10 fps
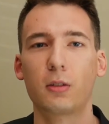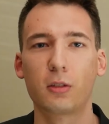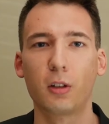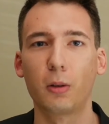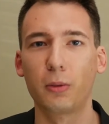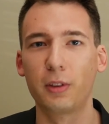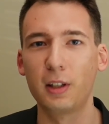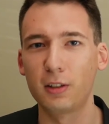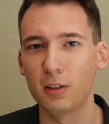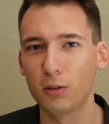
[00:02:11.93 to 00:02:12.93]
So
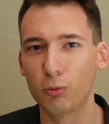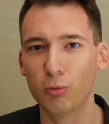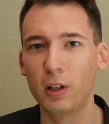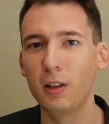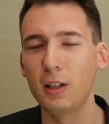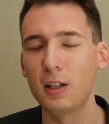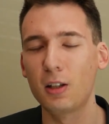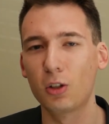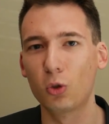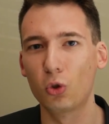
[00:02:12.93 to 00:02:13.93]
this is
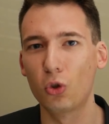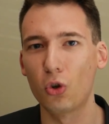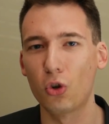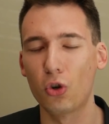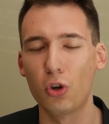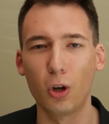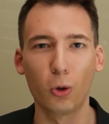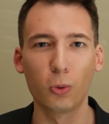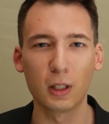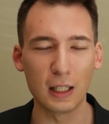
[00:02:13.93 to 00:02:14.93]
really
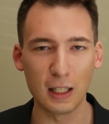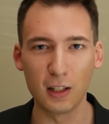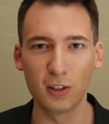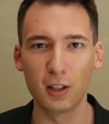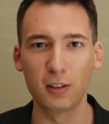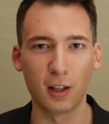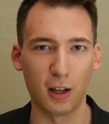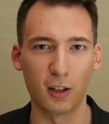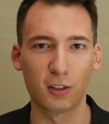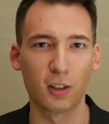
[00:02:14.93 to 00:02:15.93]
no easy
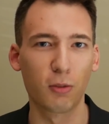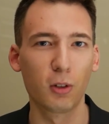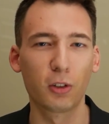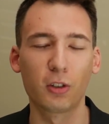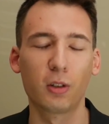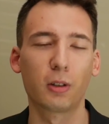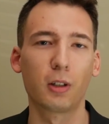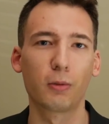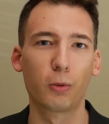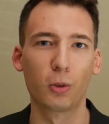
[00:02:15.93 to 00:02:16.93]
task. If you're just
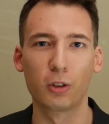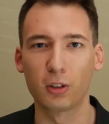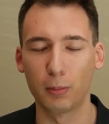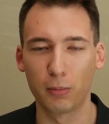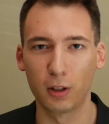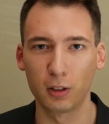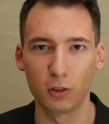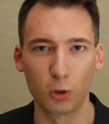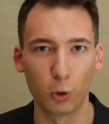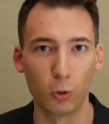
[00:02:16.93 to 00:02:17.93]
looking for
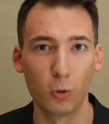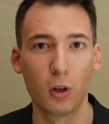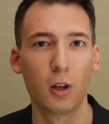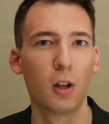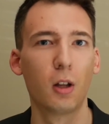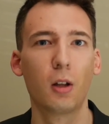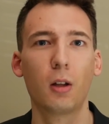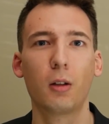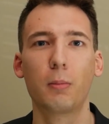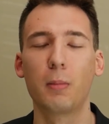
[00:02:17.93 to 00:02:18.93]
something to
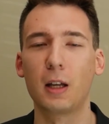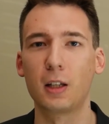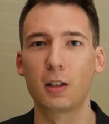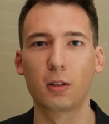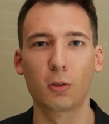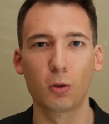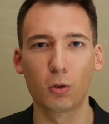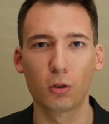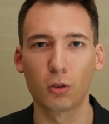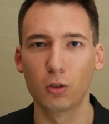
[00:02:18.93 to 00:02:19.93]
make
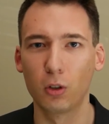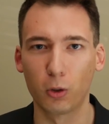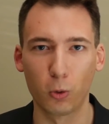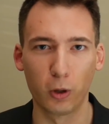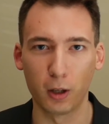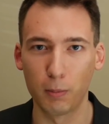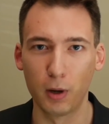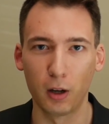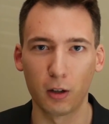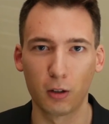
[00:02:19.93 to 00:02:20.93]
a quick
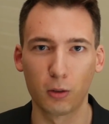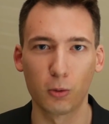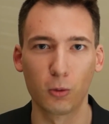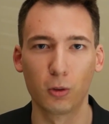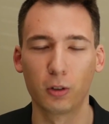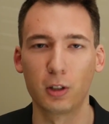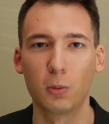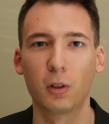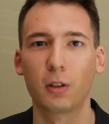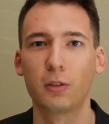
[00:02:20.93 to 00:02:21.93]
buck, or you
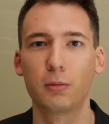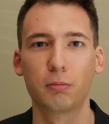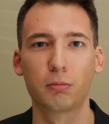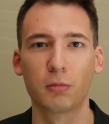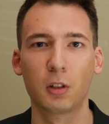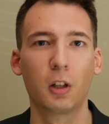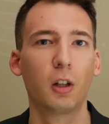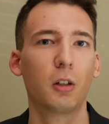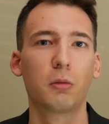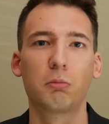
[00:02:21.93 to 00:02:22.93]
want to
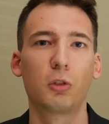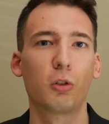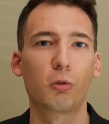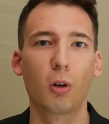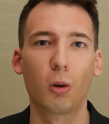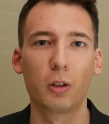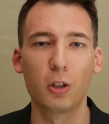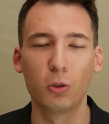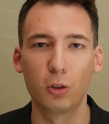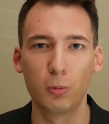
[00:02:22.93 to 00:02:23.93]
just grow a
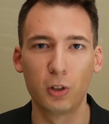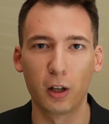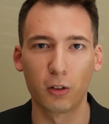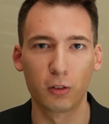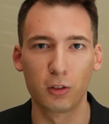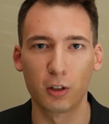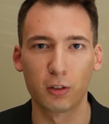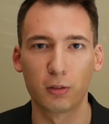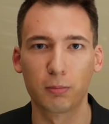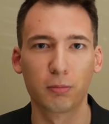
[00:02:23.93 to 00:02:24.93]
YouTube channel
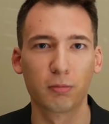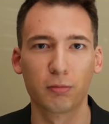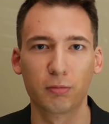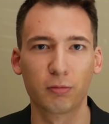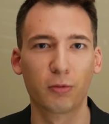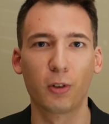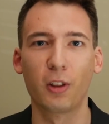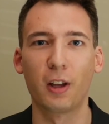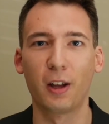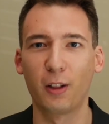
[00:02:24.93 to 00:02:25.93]
just for
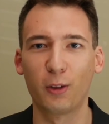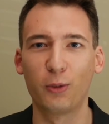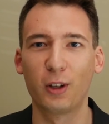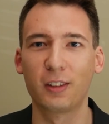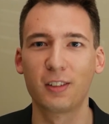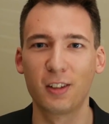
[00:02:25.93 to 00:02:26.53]
the hell of it,